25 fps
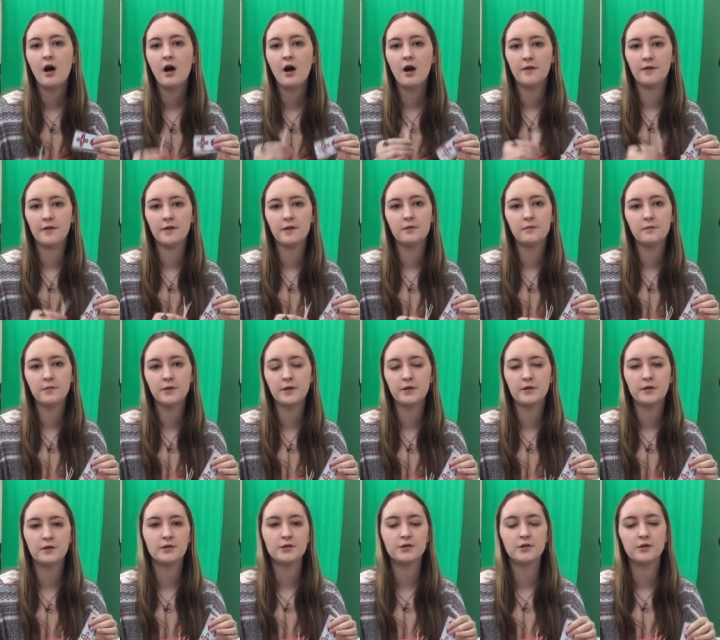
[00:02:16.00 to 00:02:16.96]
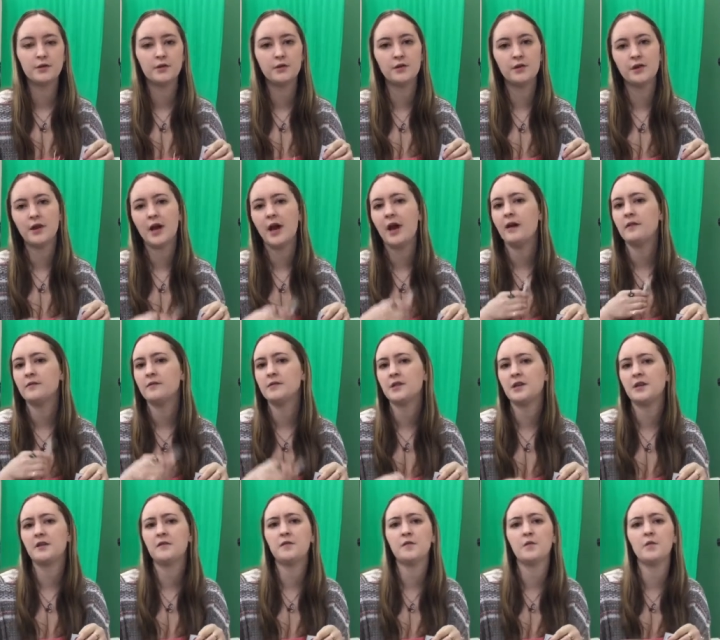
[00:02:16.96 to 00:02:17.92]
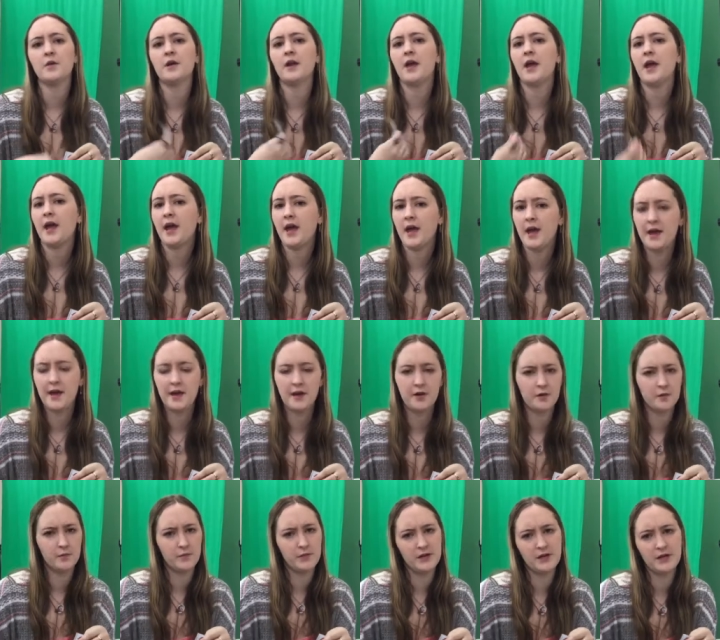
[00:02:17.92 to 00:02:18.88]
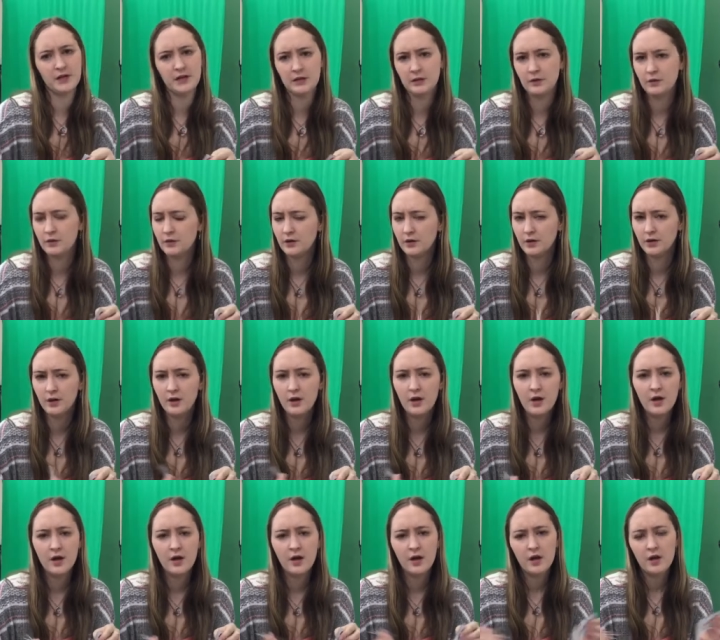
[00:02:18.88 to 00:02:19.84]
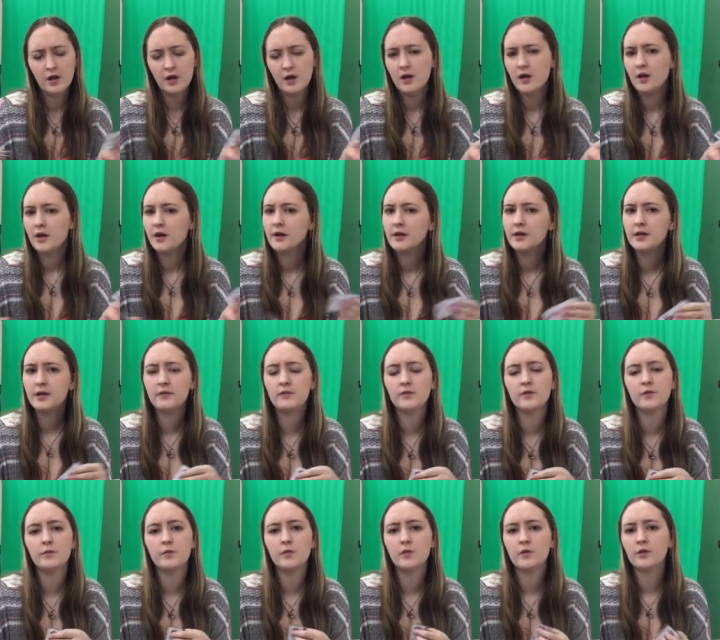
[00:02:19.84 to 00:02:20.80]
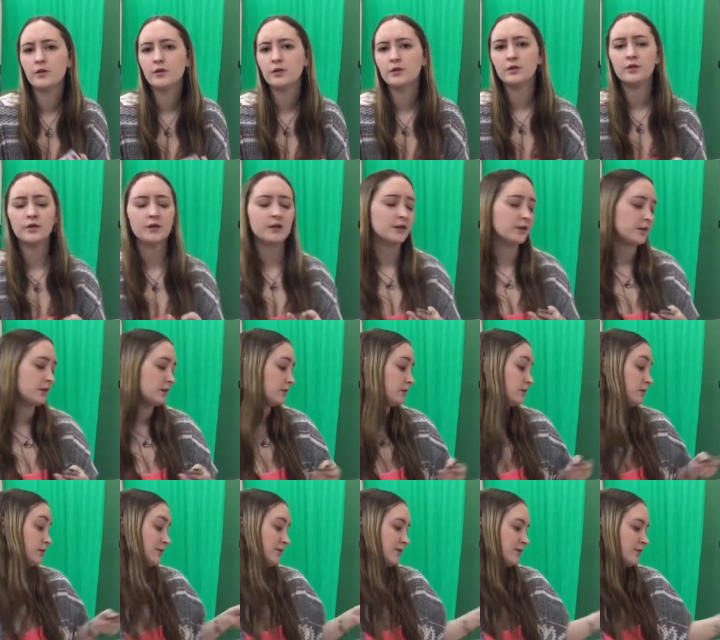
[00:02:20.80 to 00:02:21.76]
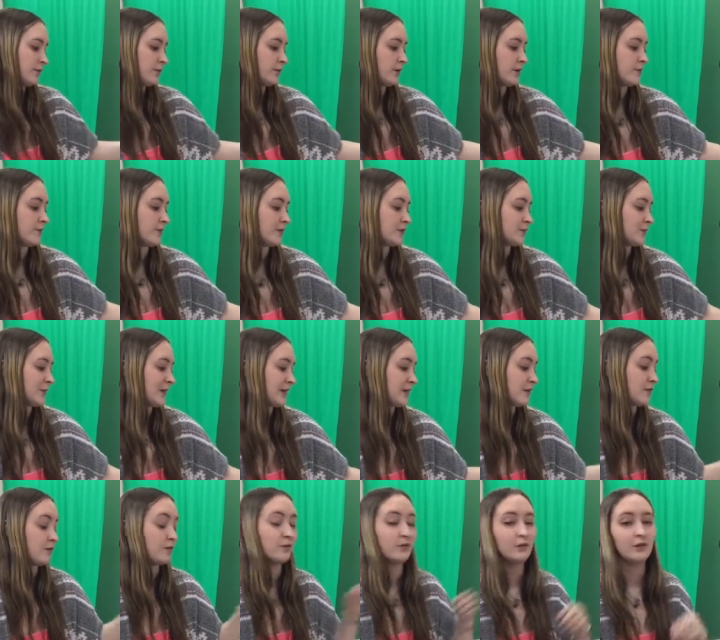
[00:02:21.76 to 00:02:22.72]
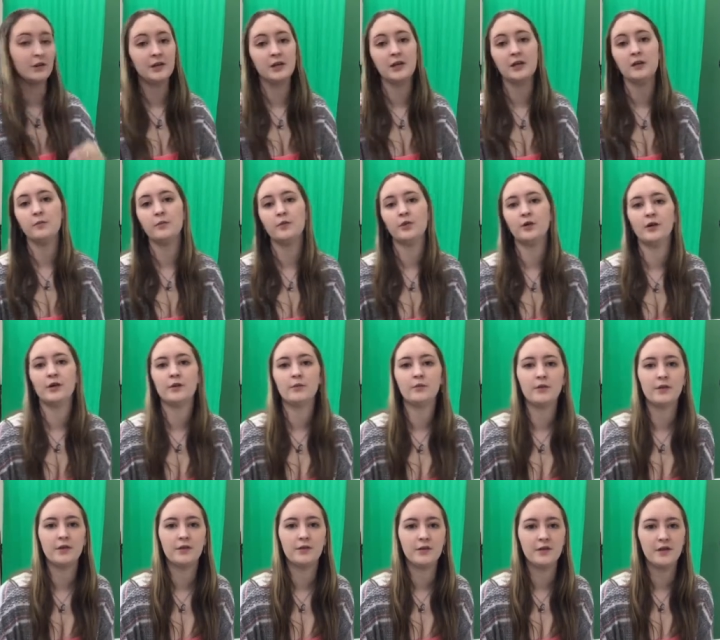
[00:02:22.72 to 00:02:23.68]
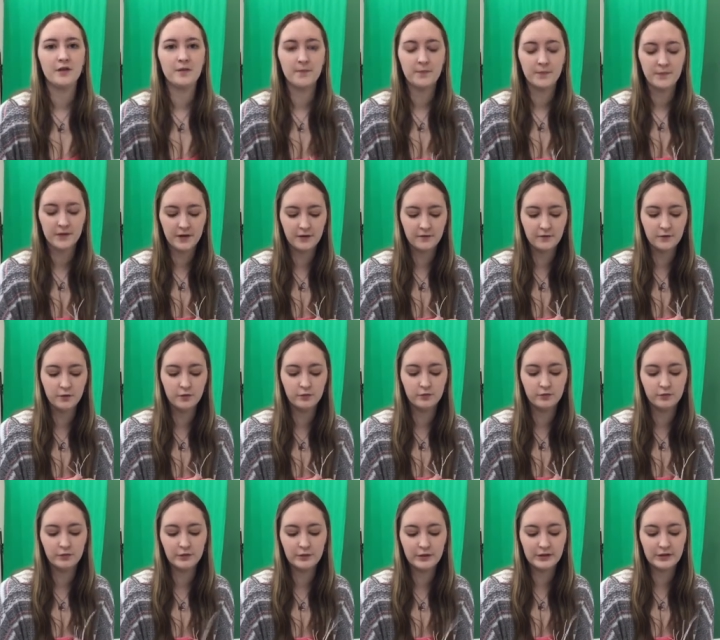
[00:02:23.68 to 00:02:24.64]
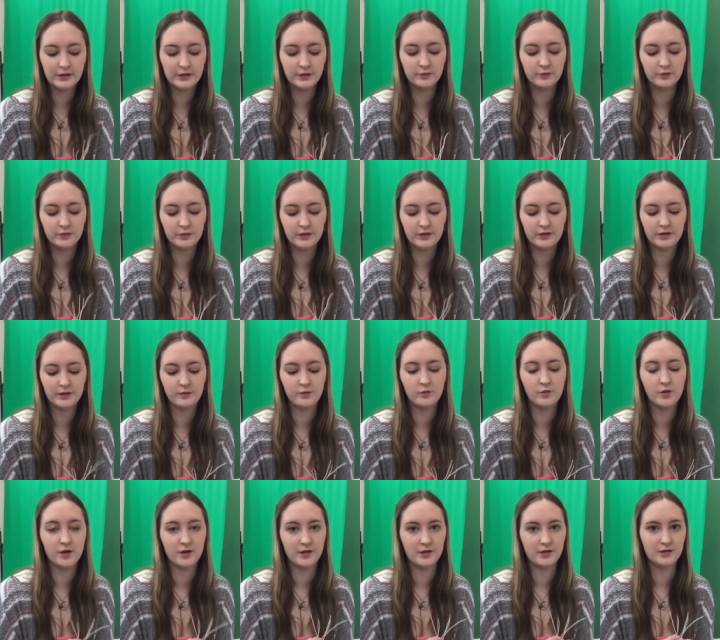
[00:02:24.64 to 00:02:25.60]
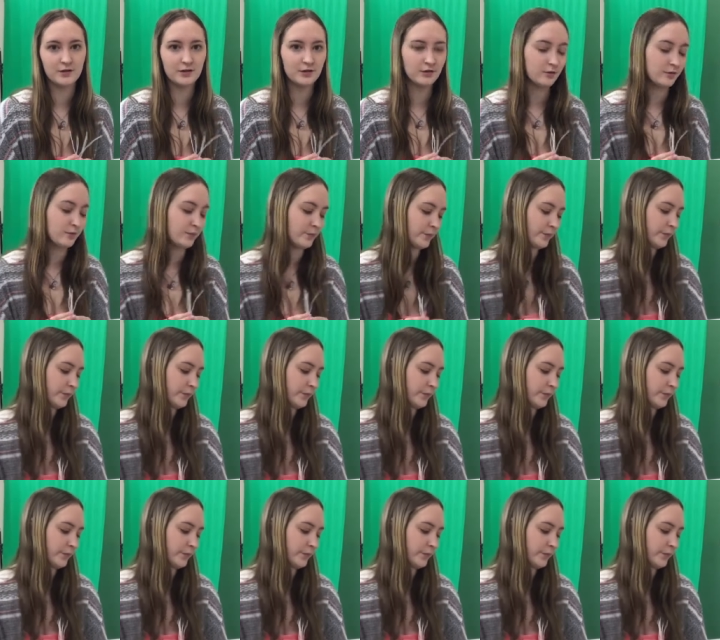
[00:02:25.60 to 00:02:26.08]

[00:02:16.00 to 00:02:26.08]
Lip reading: on the computer. So you can have, say, if you want A or B or even more, you can pretty much make a whole keyboard with them if you really, really wanted to.